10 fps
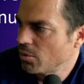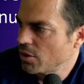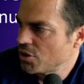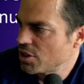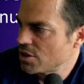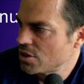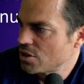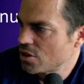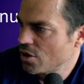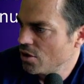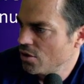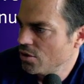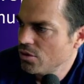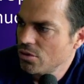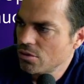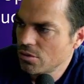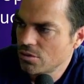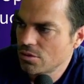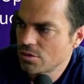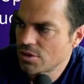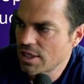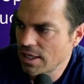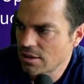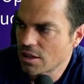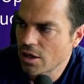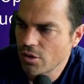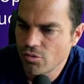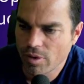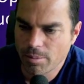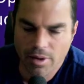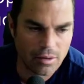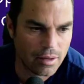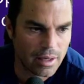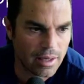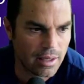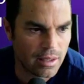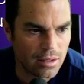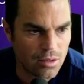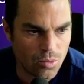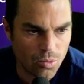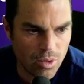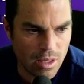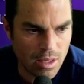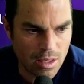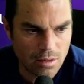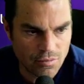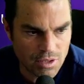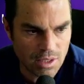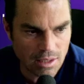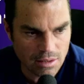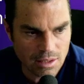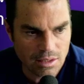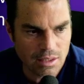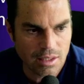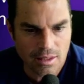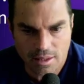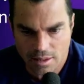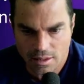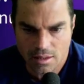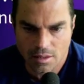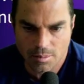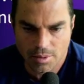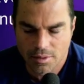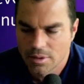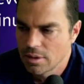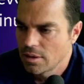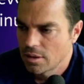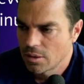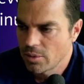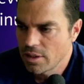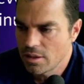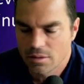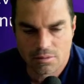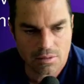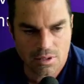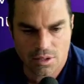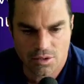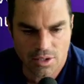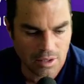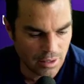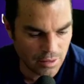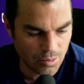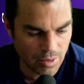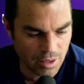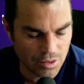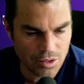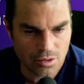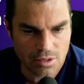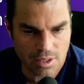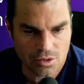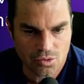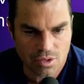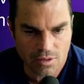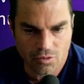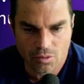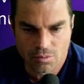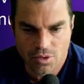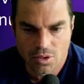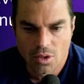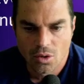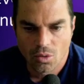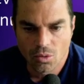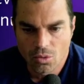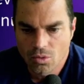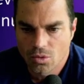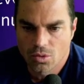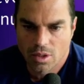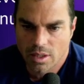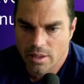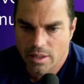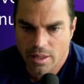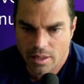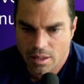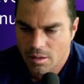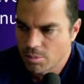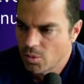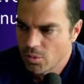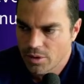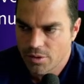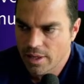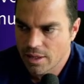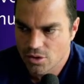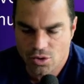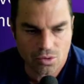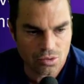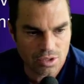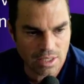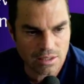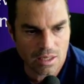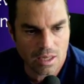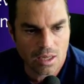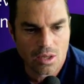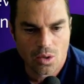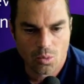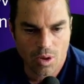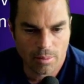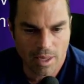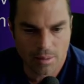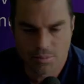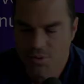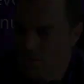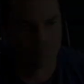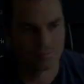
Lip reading: which is to select a code repo, and we have selected GitHub. Now, we discussed earlier that we could use Azure DevOps or GitHub with Azure Static Web Apps.